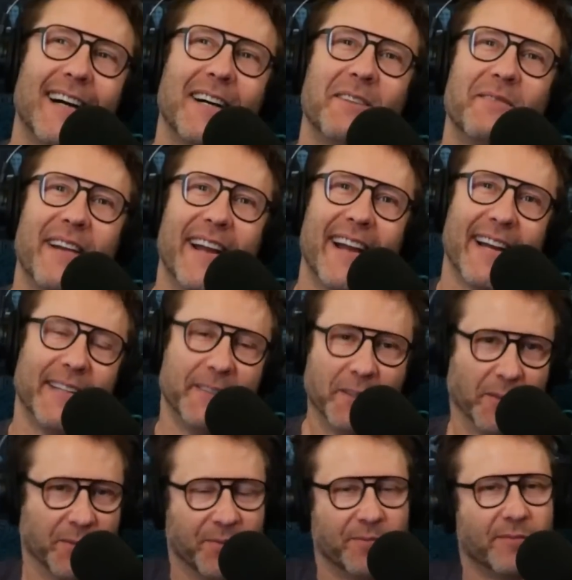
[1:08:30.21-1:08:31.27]
still think about
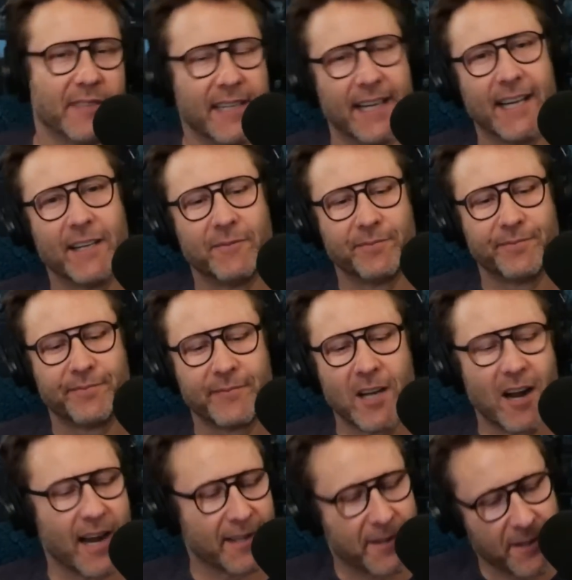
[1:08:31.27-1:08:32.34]
it. Yeah. All
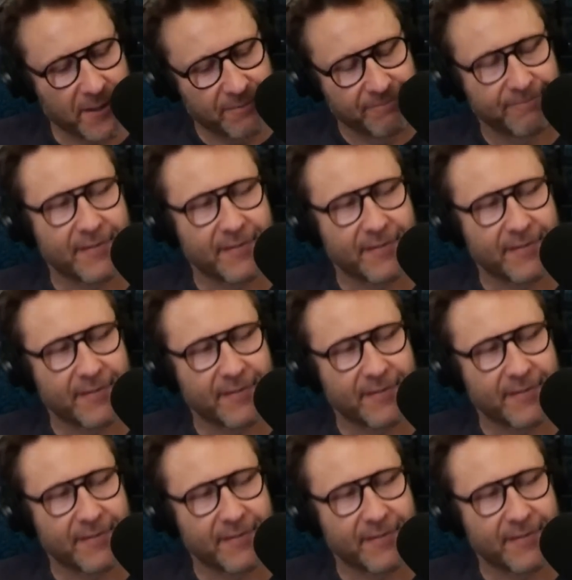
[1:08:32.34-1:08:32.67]
right, dude.